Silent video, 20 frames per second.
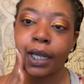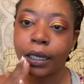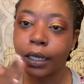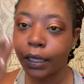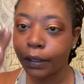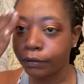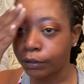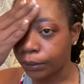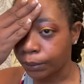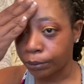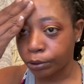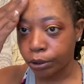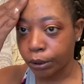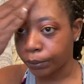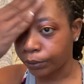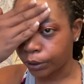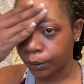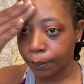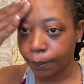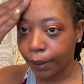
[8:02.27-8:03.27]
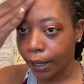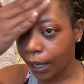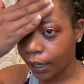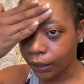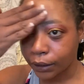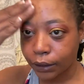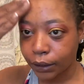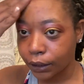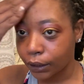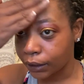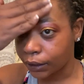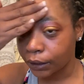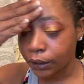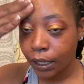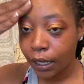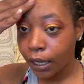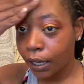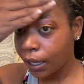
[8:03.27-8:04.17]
I love subscription boxes.